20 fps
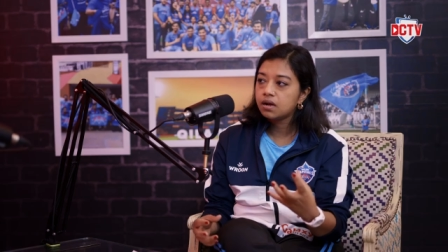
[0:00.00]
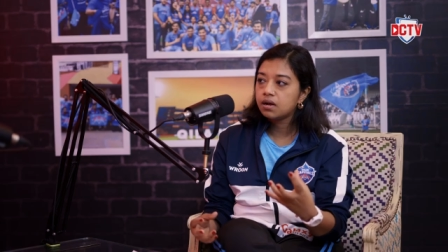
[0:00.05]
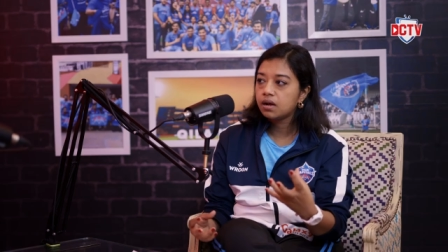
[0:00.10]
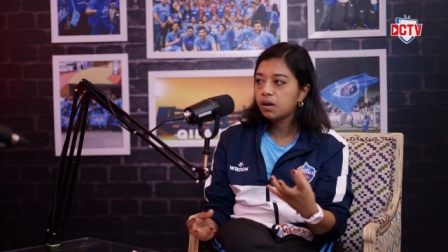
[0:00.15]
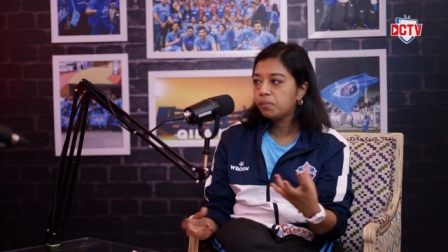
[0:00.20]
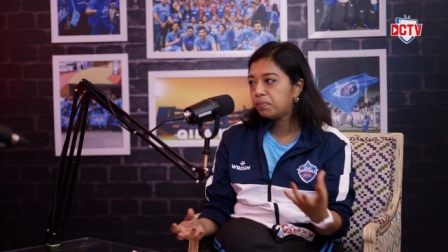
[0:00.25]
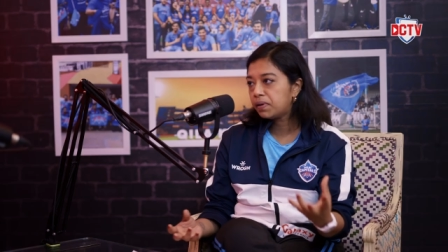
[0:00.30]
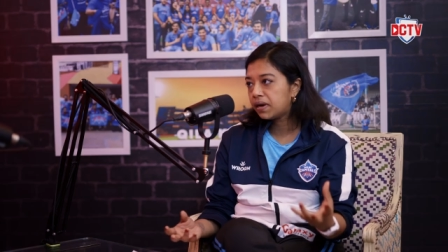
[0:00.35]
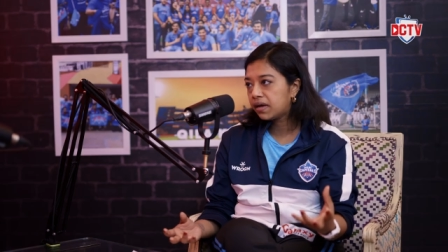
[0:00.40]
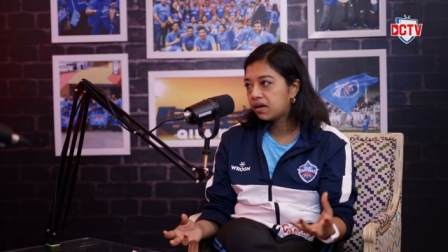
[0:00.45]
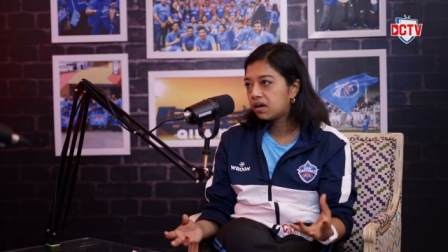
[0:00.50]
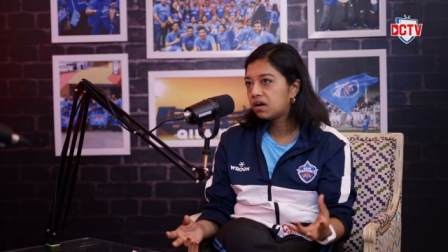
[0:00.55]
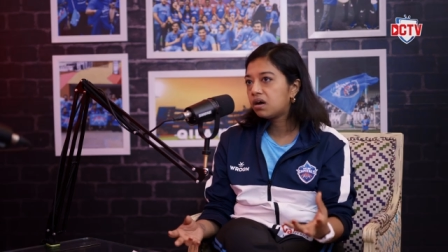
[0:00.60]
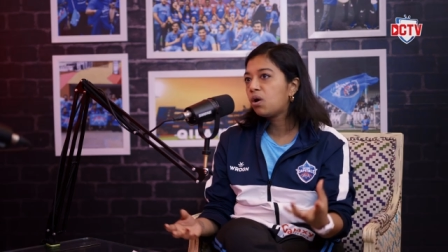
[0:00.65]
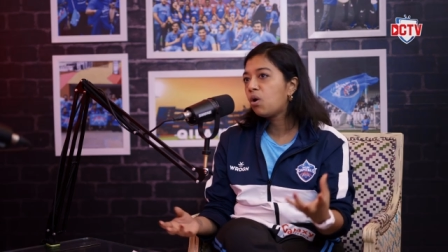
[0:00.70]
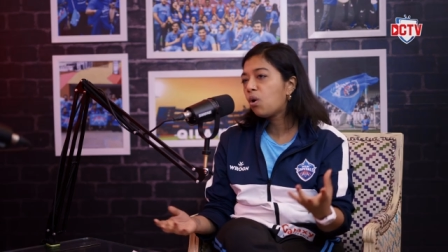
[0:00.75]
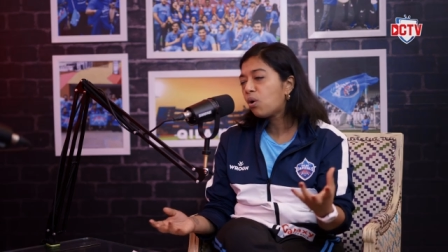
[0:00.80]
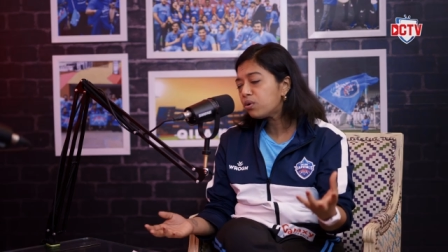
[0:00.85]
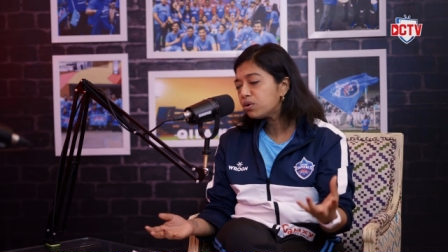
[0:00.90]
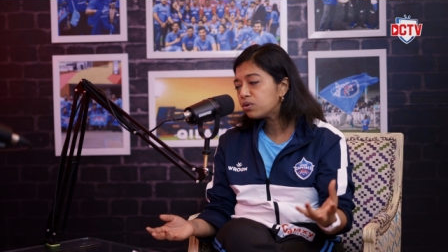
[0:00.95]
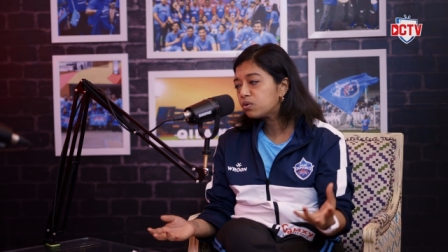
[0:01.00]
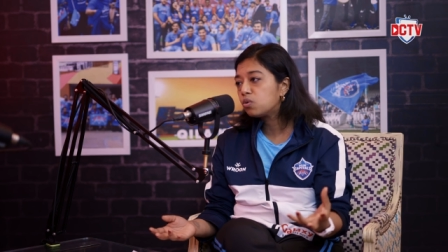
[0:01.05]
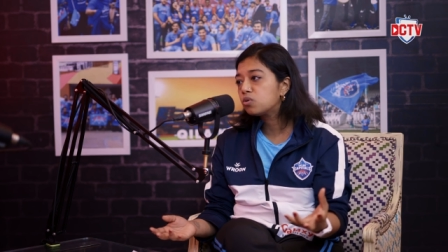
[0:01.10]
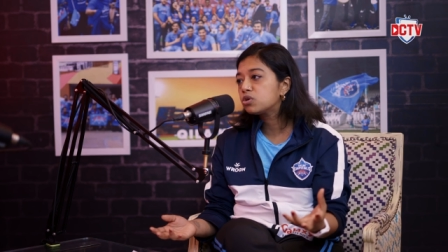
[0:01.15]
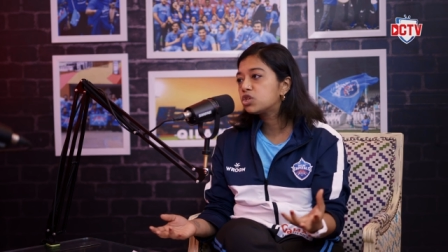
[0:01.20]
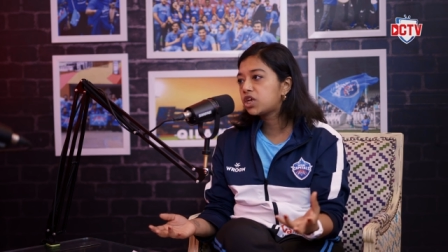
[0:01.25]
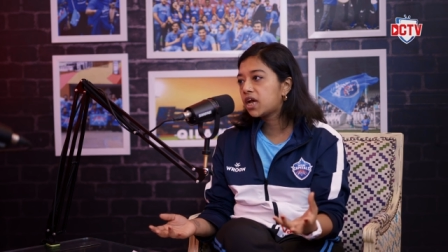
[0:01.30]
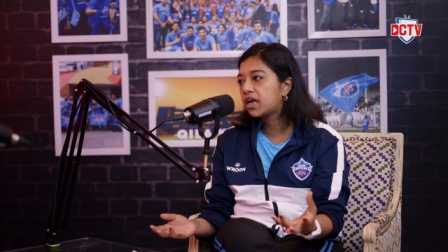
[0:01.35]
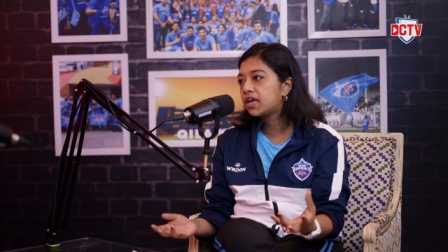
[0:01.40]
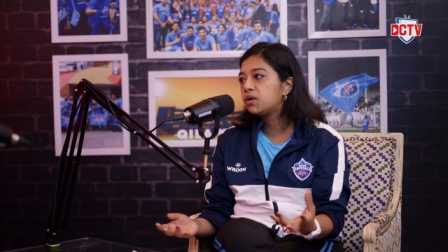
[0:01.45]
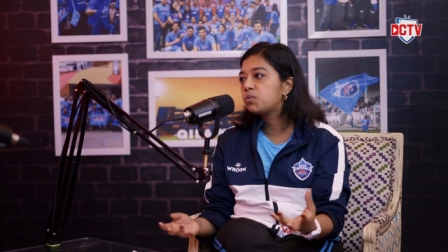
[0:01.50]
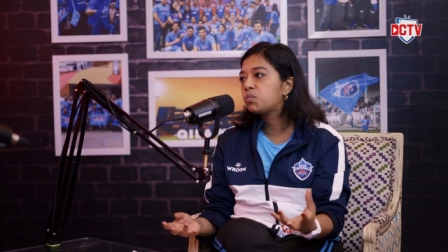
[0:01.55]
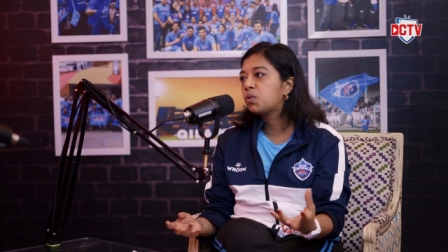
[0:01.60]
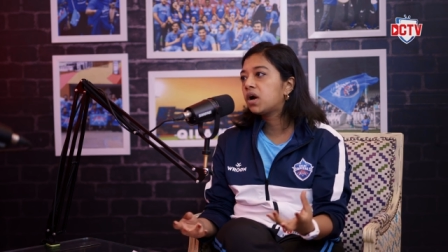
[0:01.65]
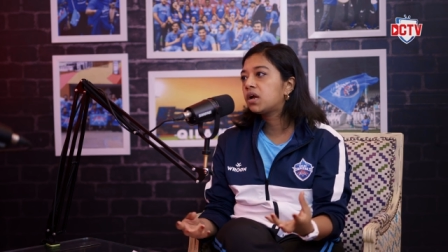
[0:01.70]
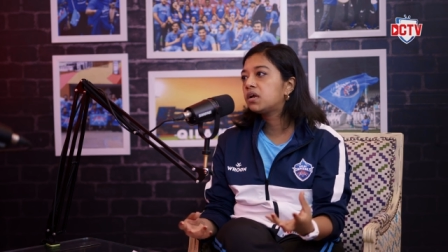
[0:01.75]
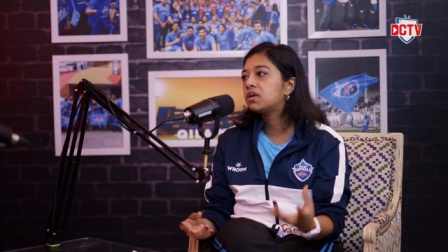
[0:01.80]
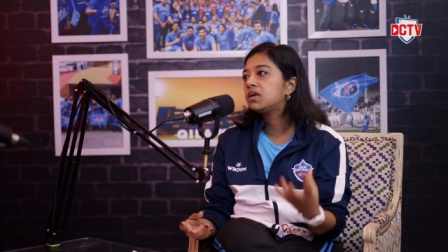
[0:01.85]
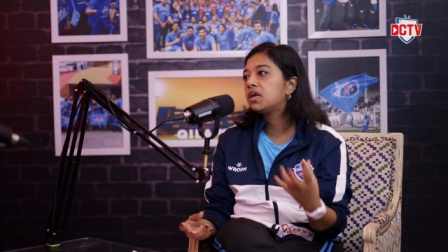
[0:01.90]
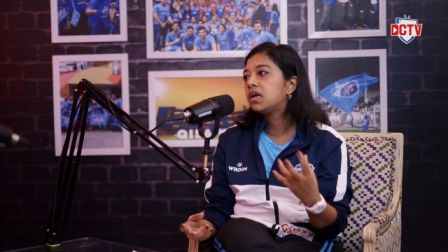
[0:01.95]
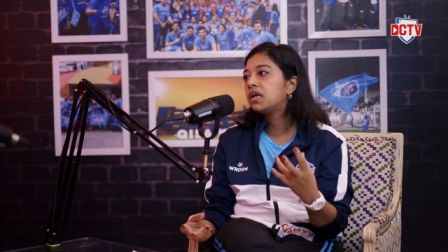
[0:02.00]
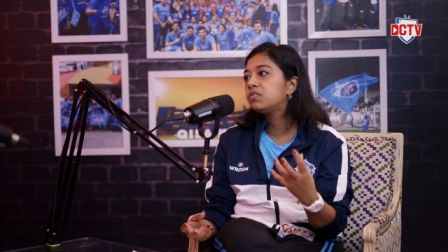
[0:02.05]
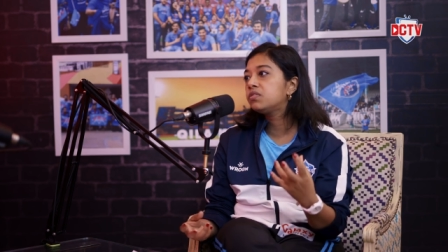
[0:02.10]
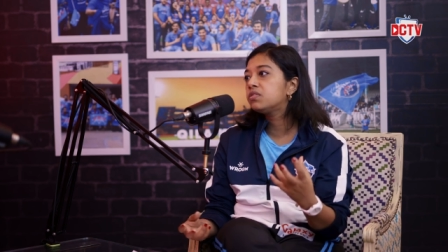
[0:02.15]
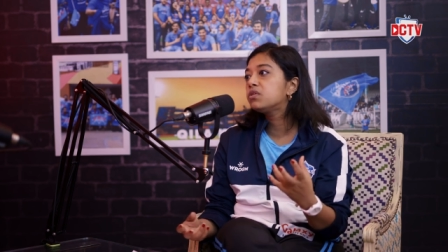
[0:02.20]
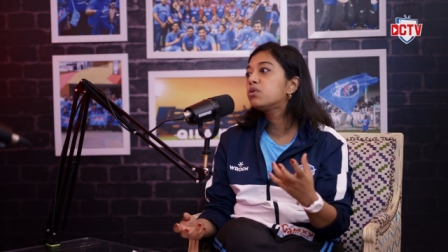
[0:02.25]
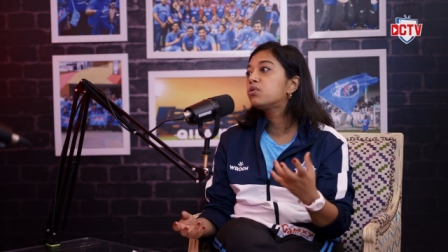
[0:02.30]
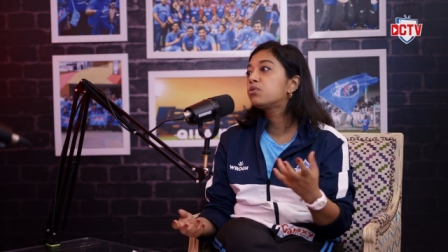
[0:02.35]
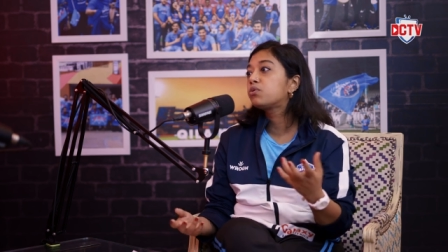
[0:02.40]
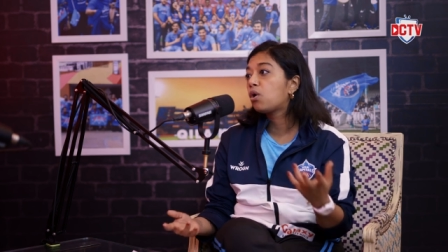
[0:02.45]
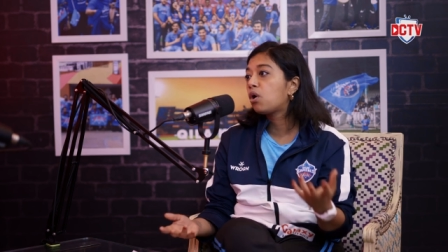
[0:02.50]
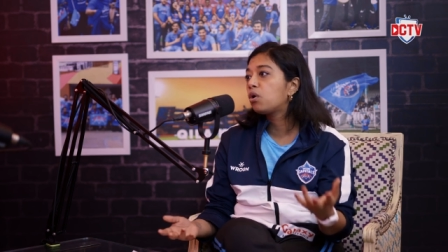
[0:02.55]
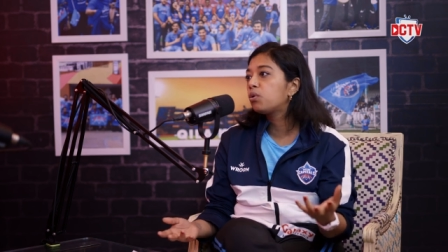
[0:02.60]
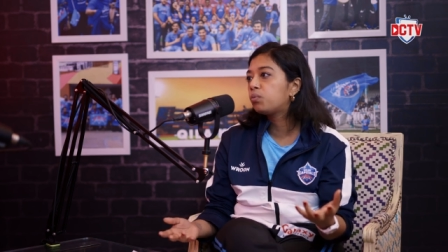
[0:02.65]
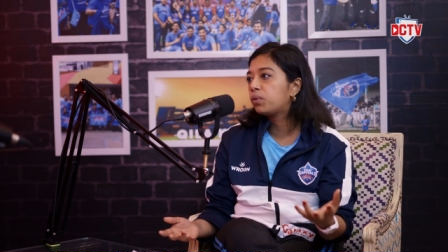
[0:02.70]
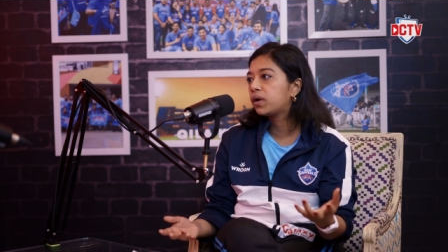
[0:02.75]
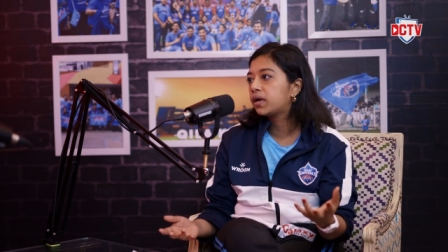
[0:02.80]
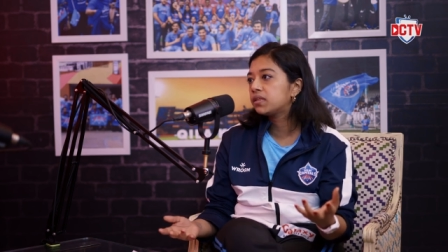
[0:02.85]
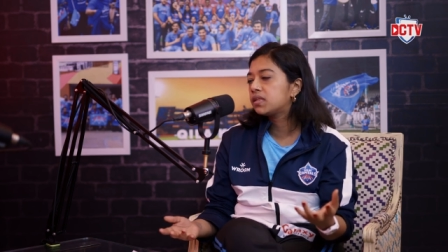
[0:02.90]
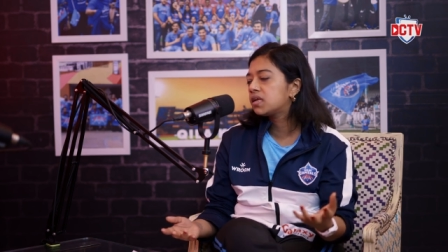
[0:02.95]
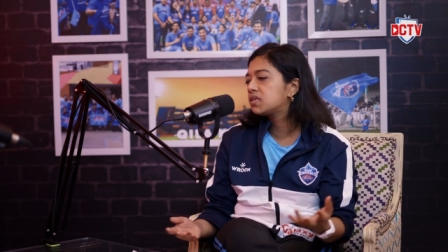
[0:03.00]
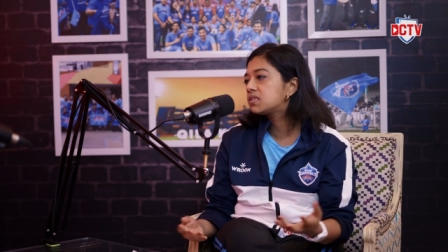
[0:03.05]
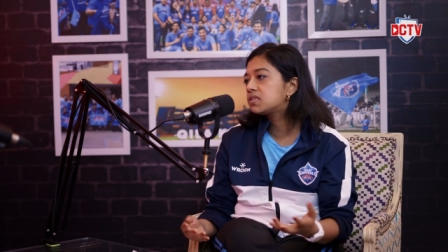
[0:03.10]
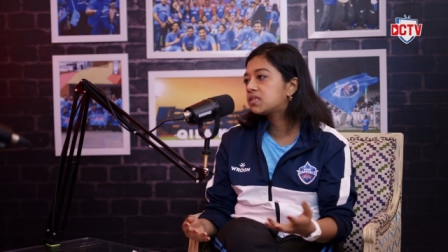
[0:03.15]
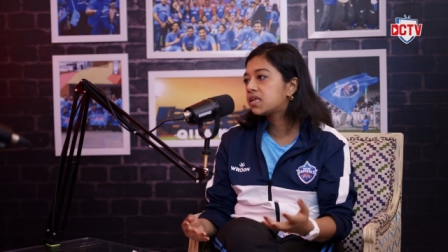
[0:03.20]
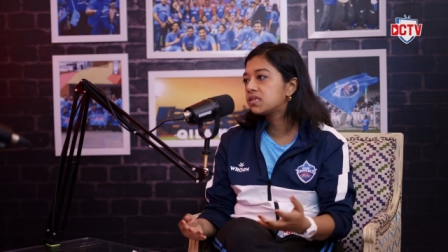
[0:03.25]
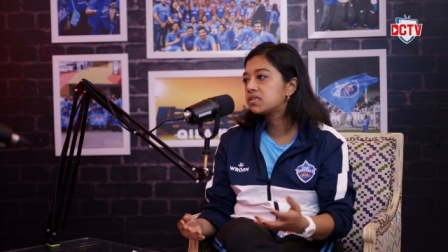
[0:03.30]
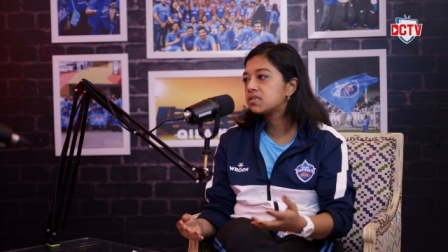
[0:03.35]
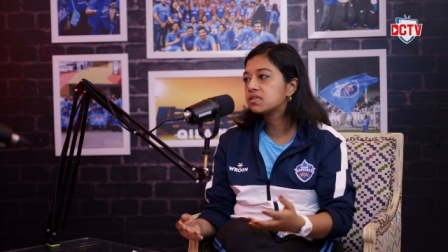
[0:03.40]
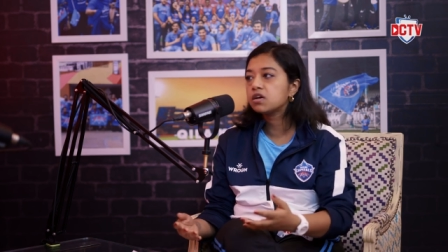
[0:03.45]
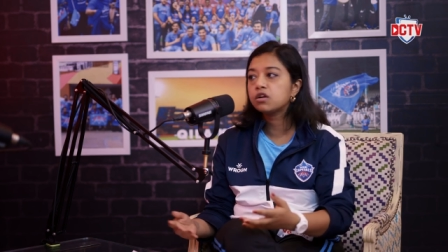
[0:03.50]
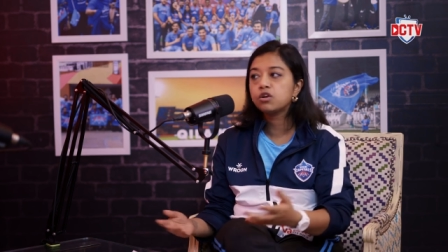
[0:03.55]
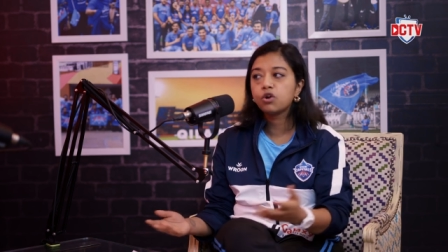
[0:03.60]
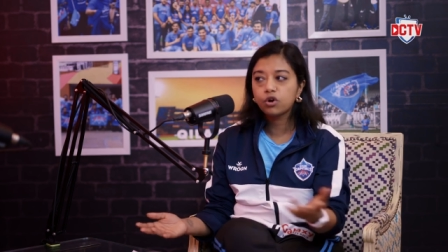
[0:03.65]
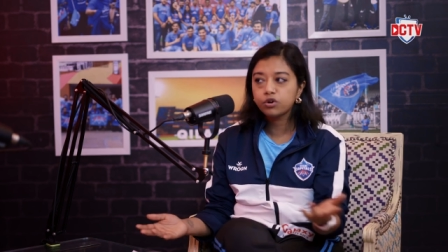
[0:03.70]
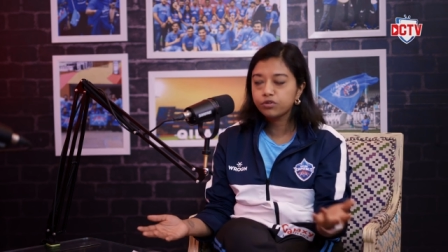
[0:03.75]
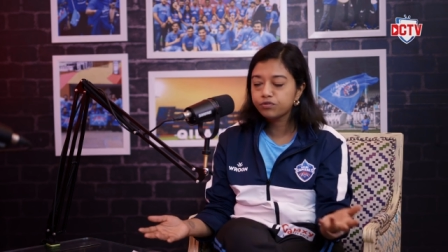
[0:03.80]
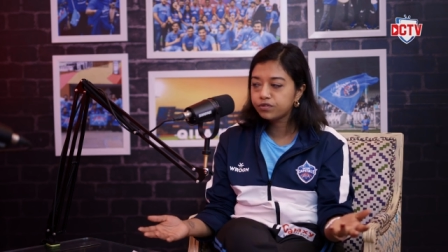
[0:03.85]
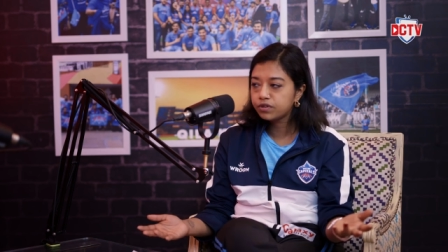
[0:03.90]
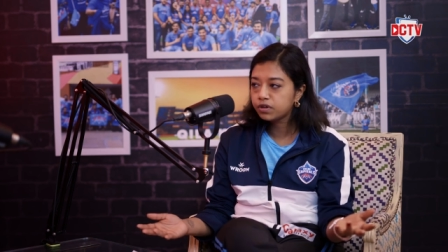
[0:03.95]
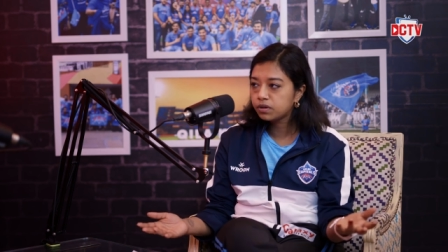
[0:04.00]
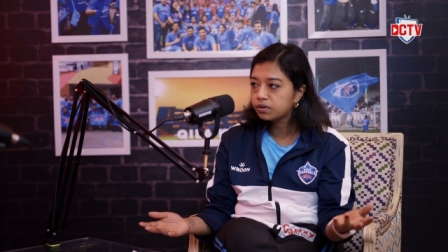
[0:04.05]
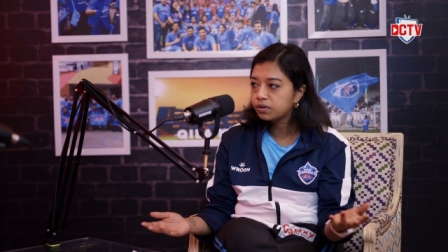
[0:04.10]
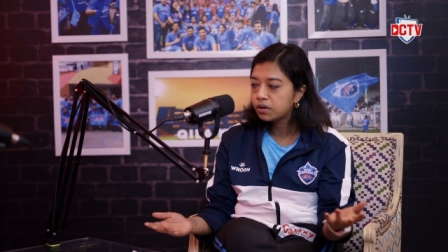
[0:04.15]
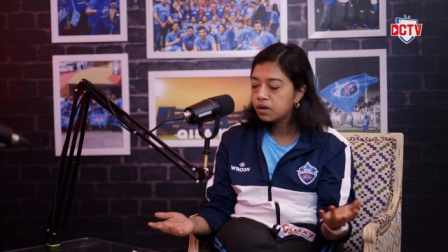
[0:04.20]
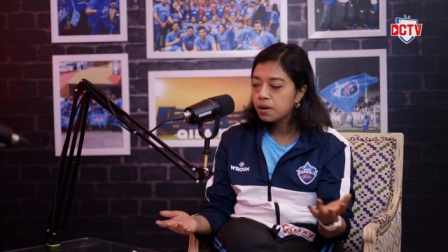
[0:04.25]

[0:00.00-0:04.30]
a player or a coach anyone in the wrong way there's there's a lot of the